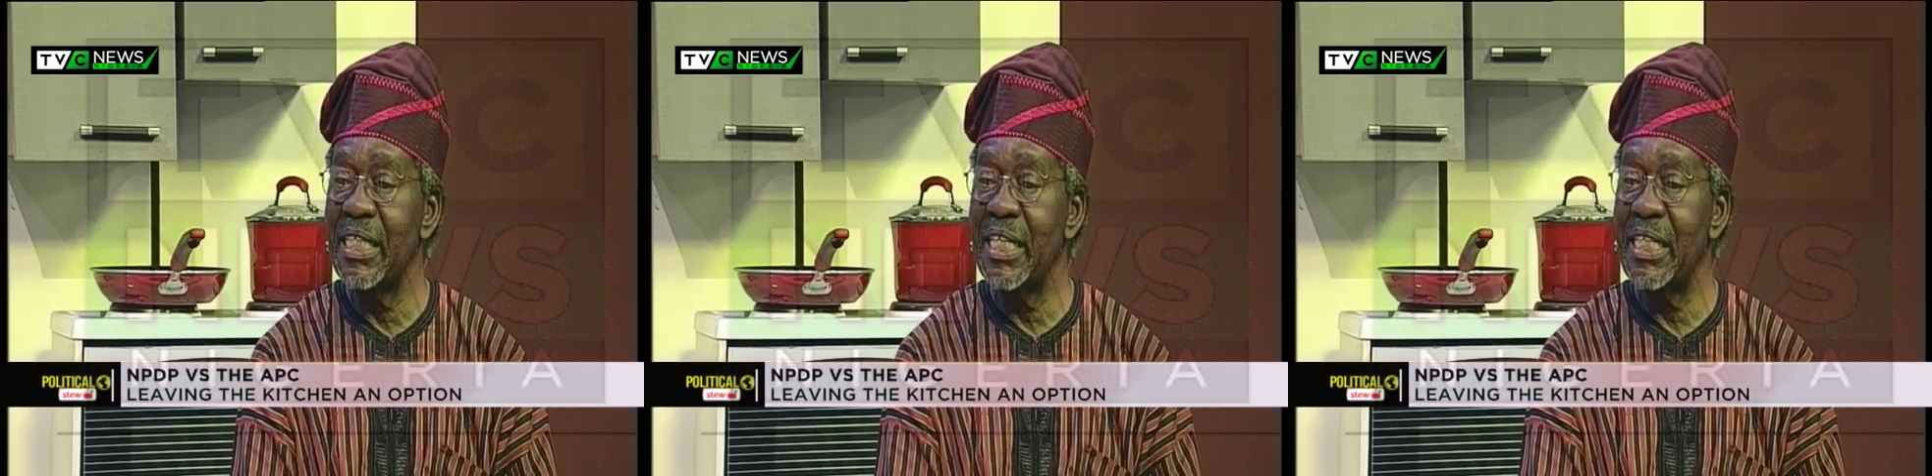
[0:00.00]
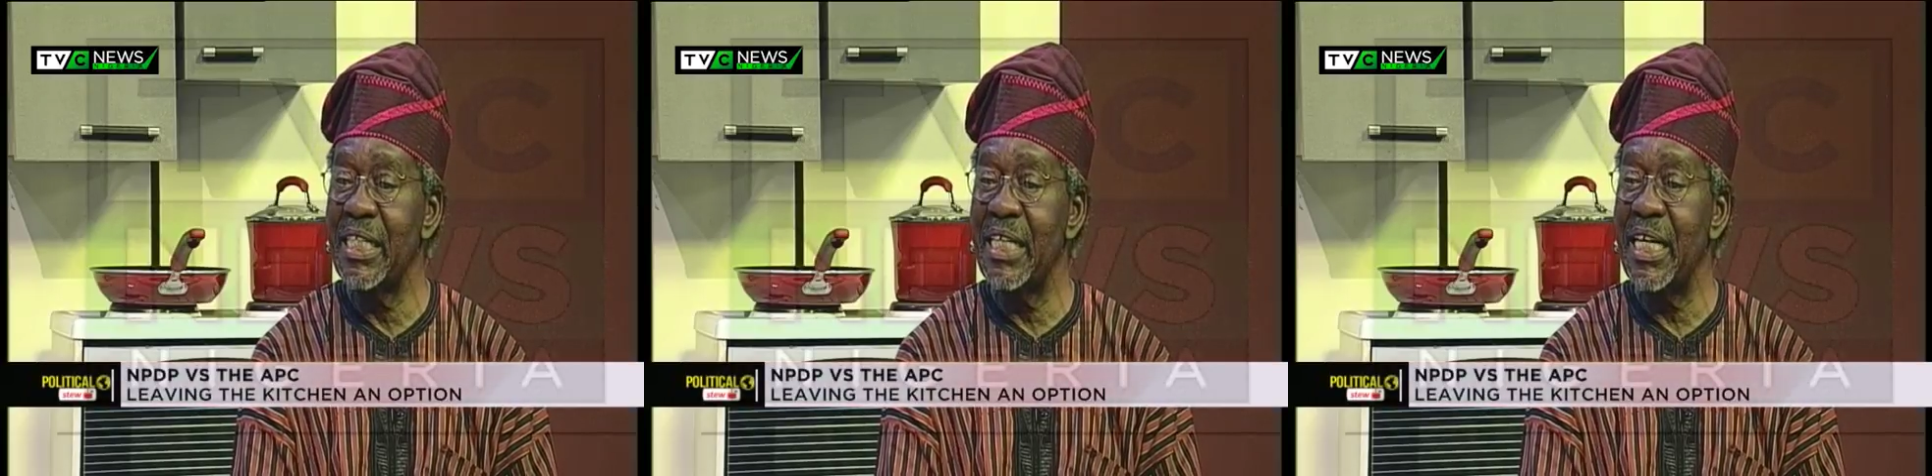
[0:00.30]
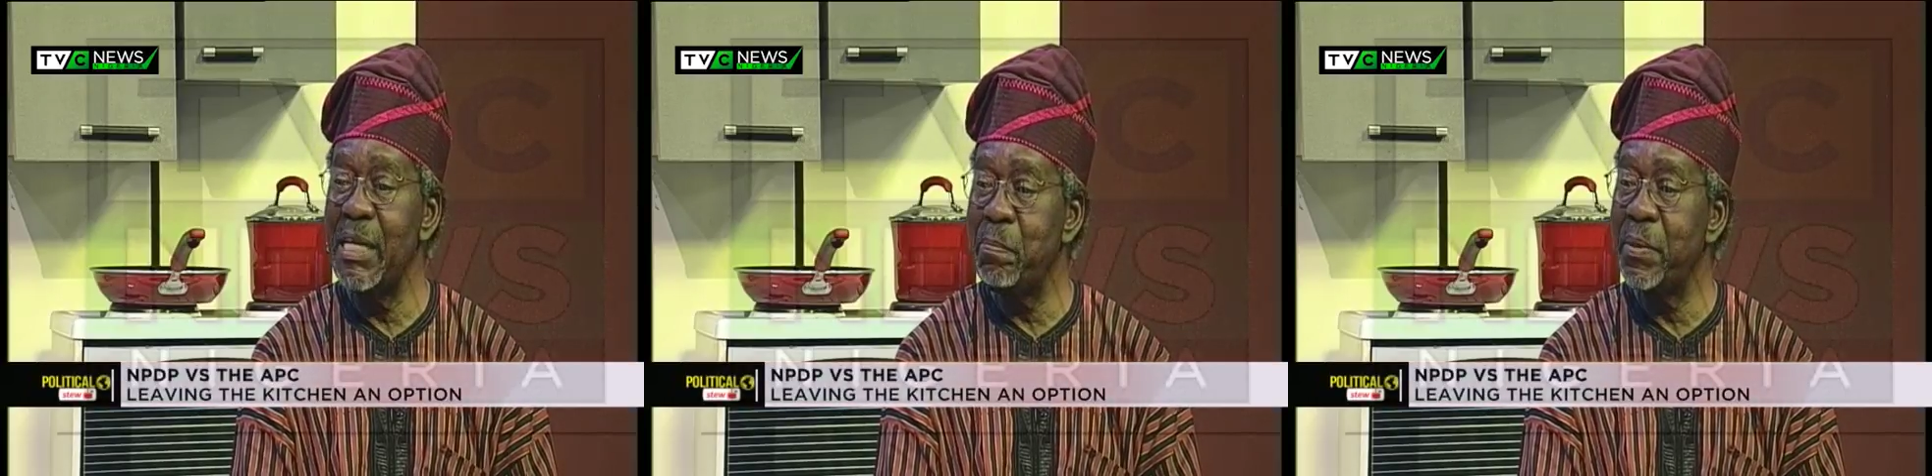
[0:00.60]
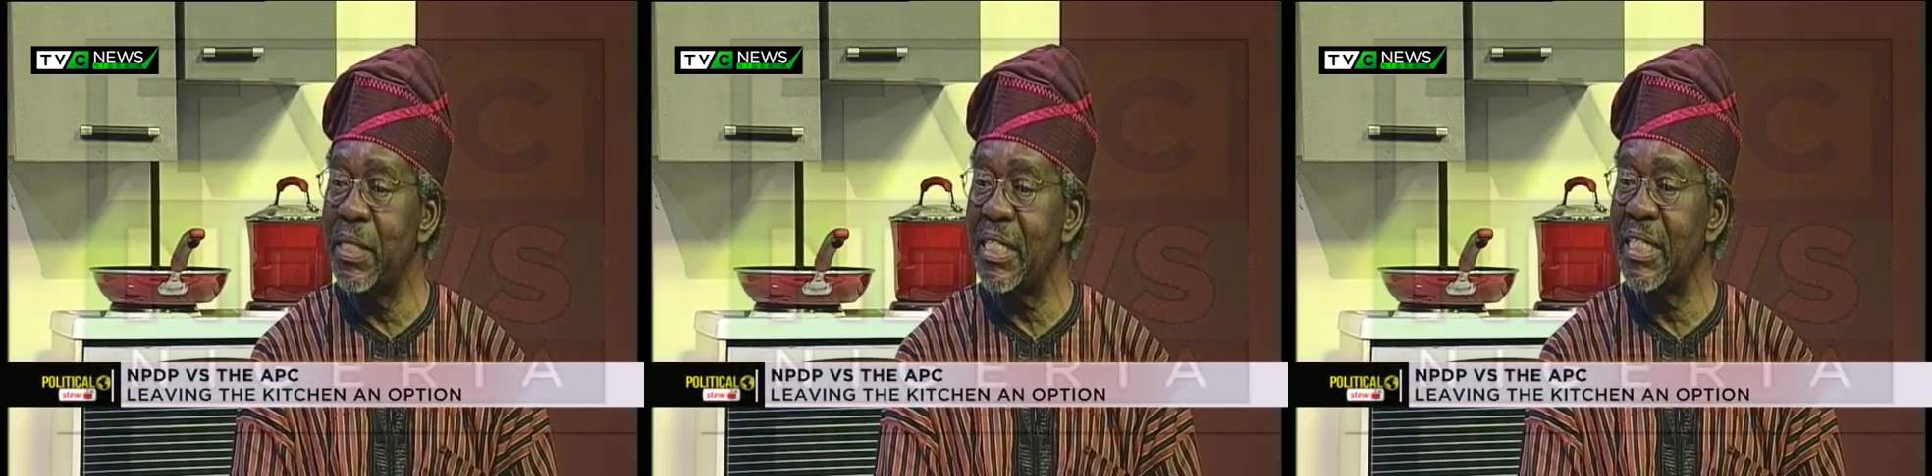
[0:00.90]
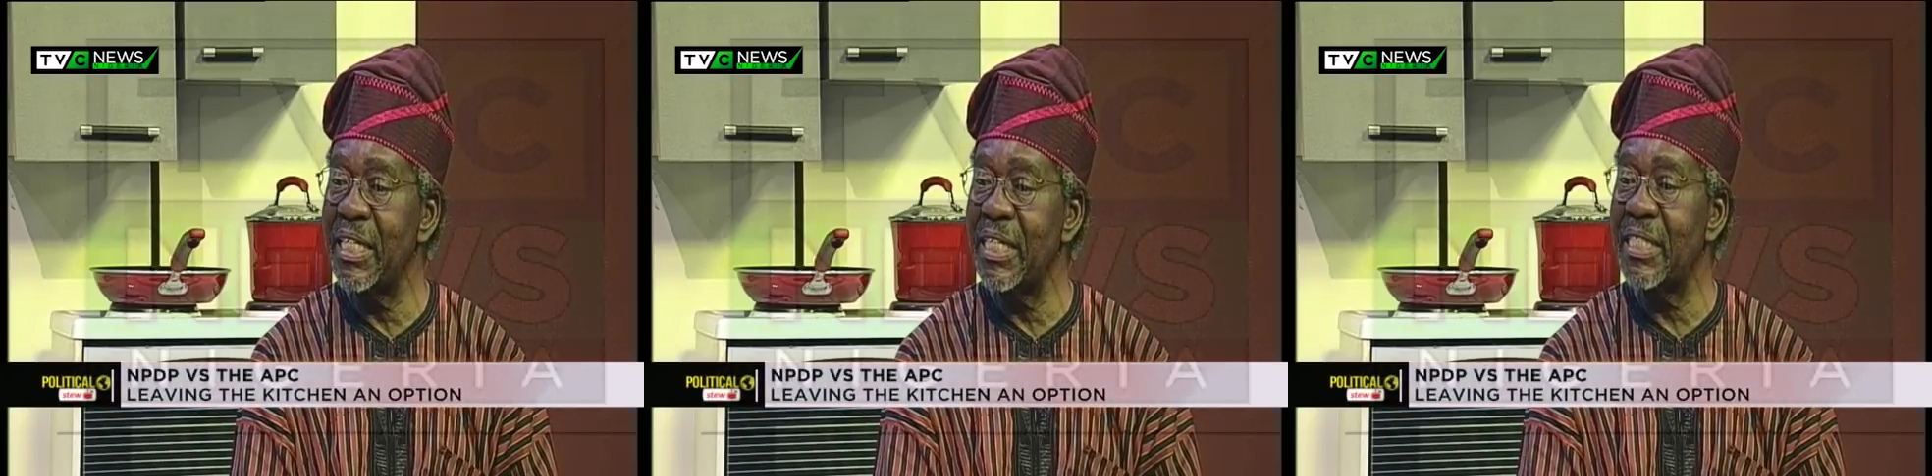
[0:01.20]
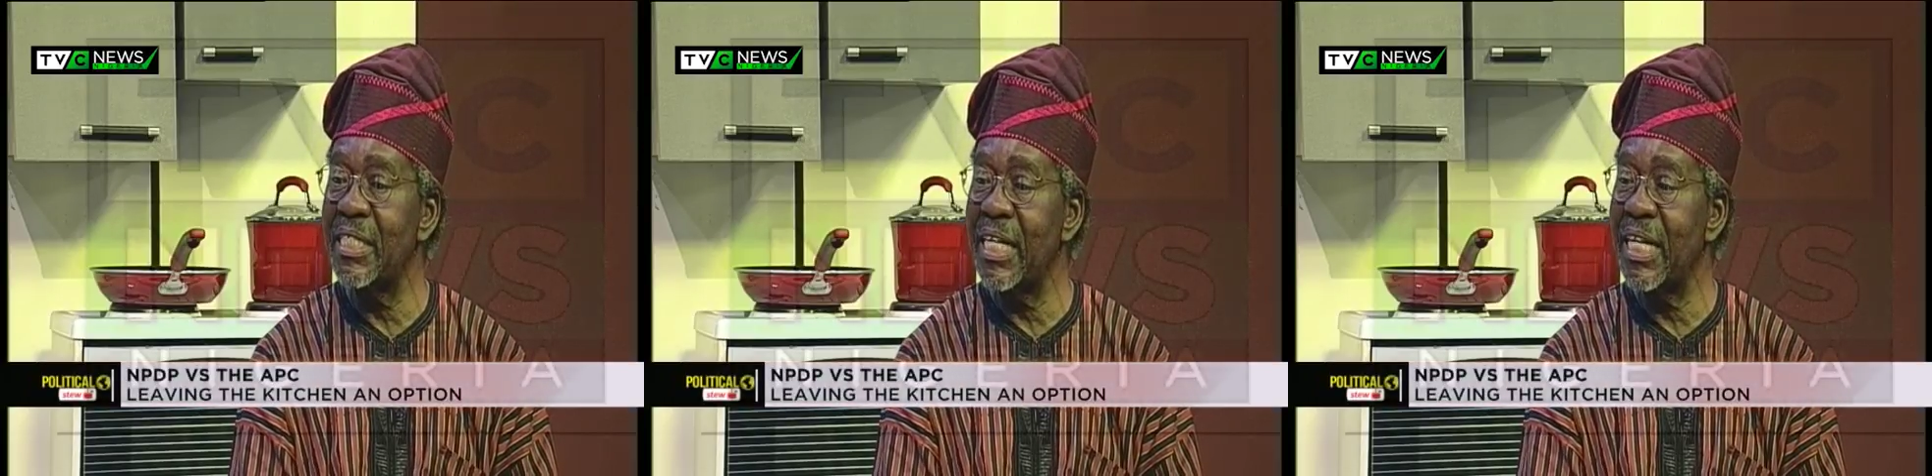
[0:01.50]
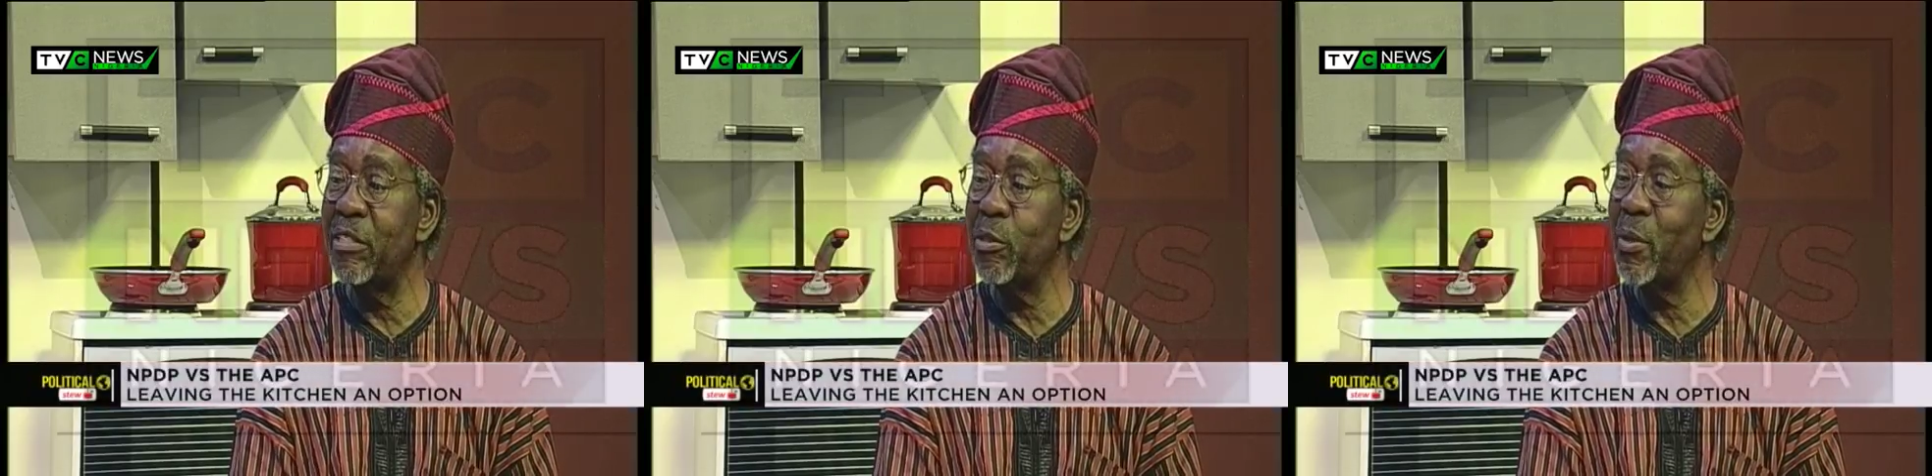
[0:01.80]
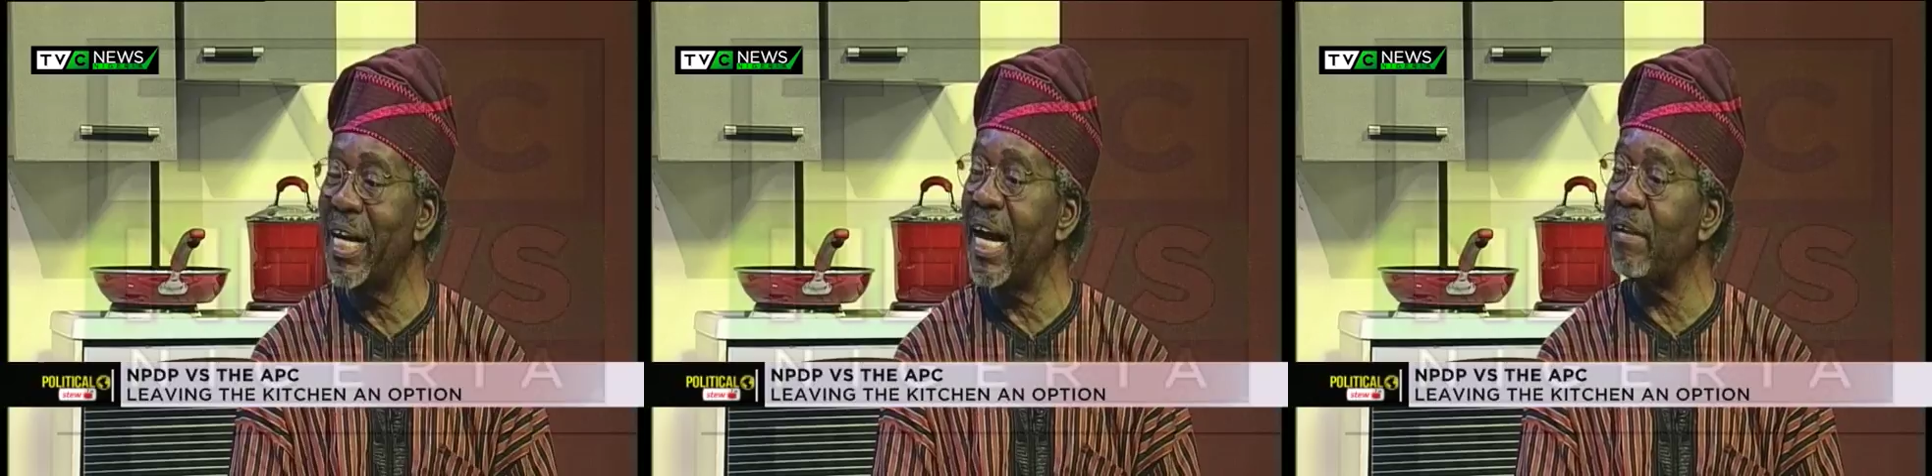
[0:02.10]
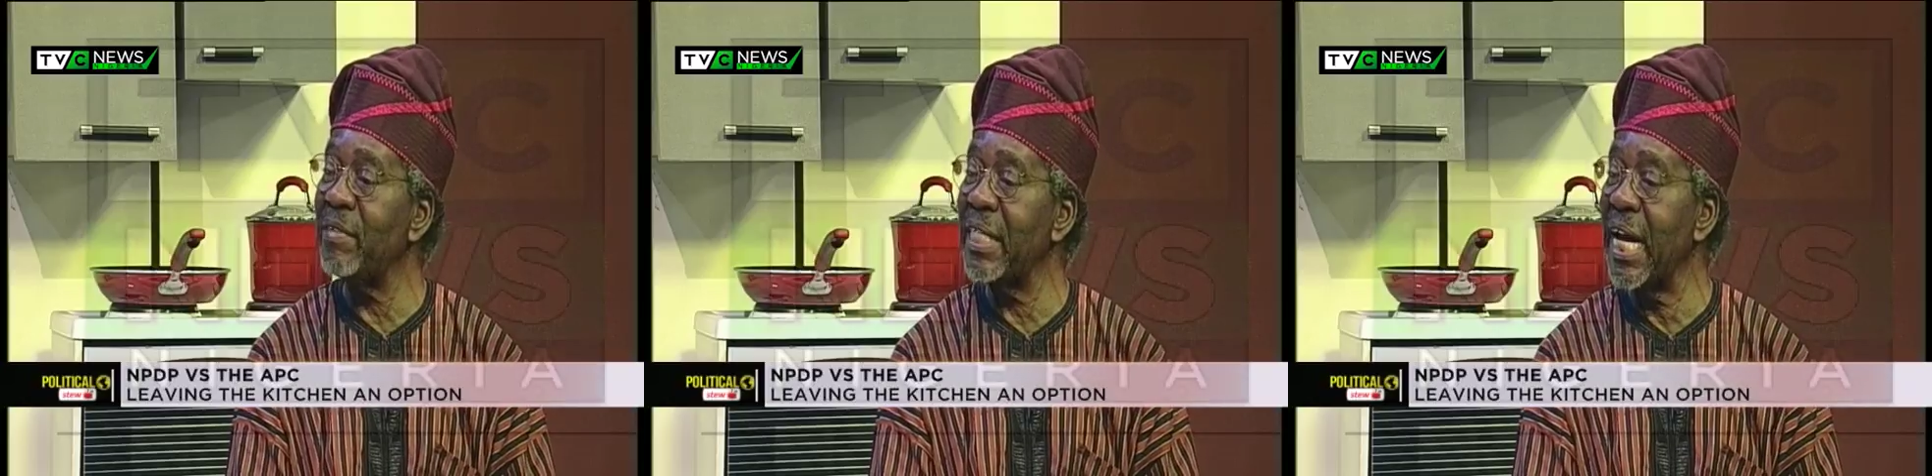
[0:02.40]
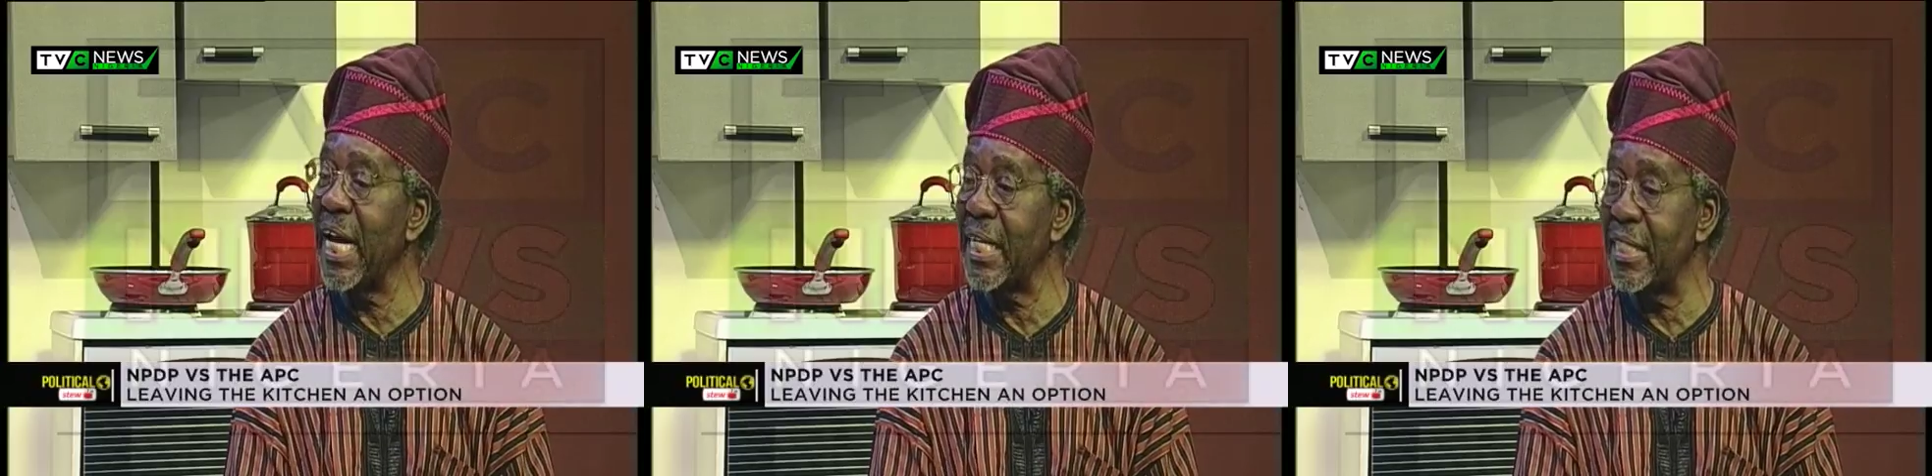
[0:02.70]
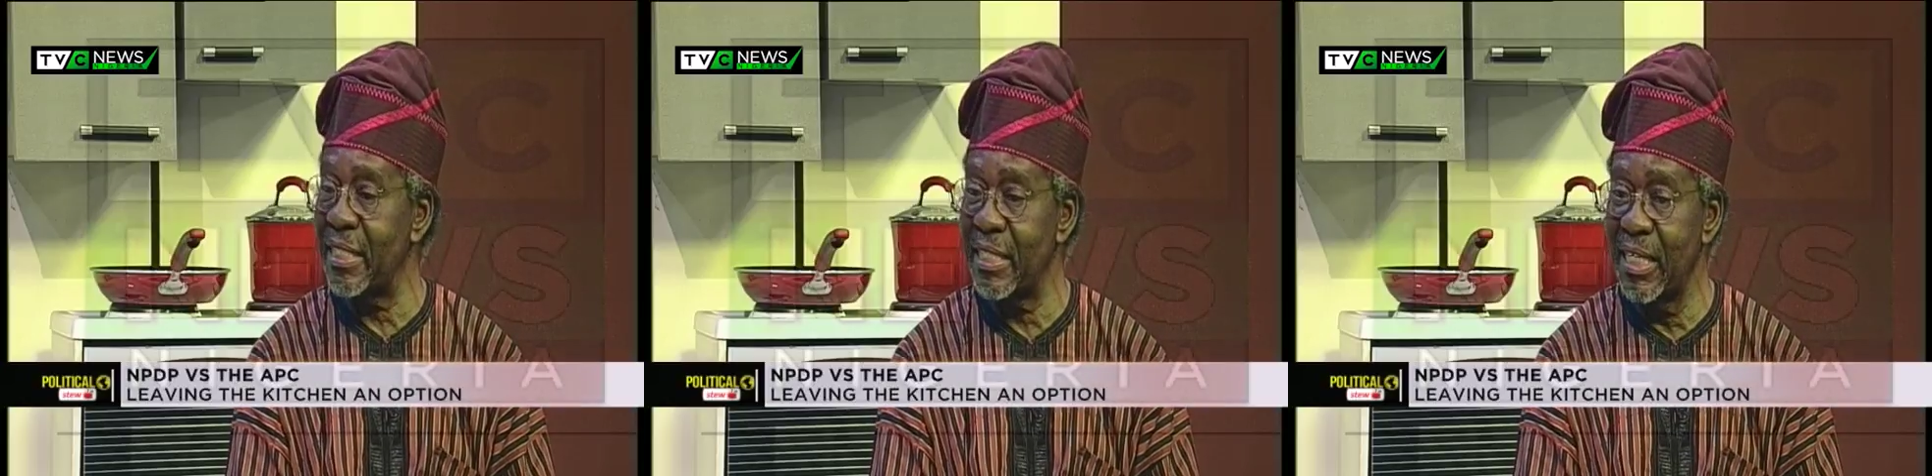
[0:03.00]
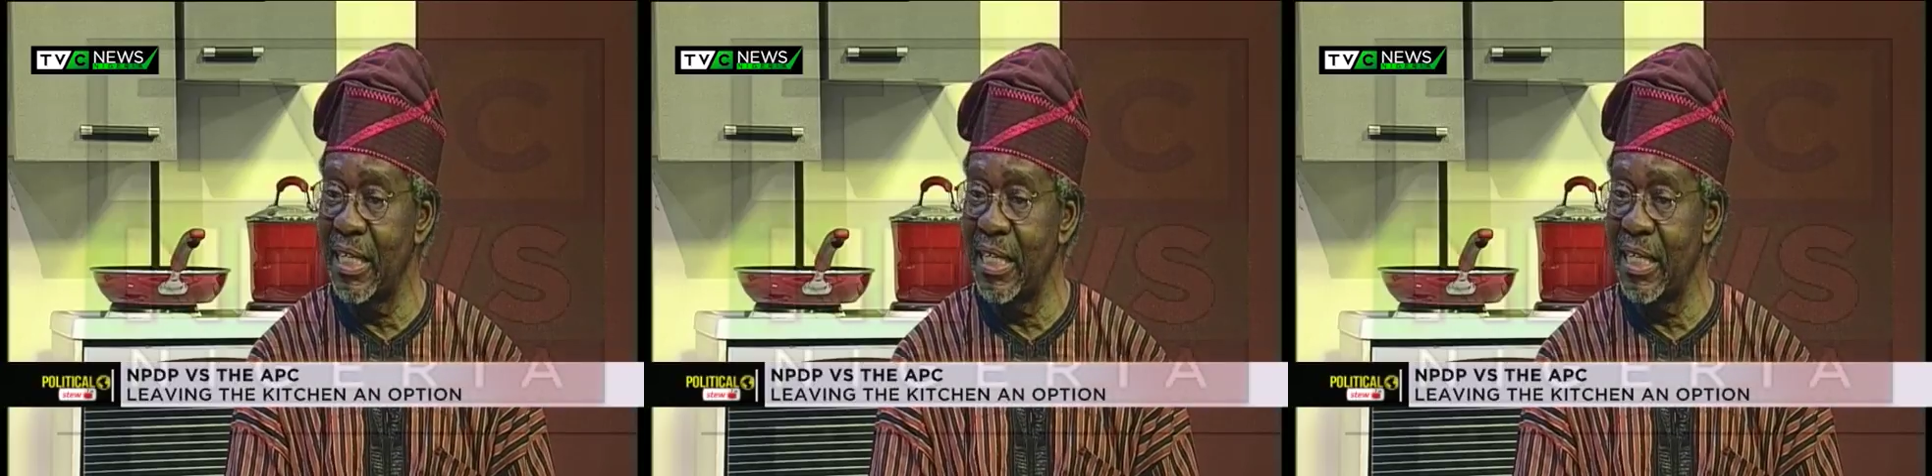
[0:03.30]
the APC is yet to galvanize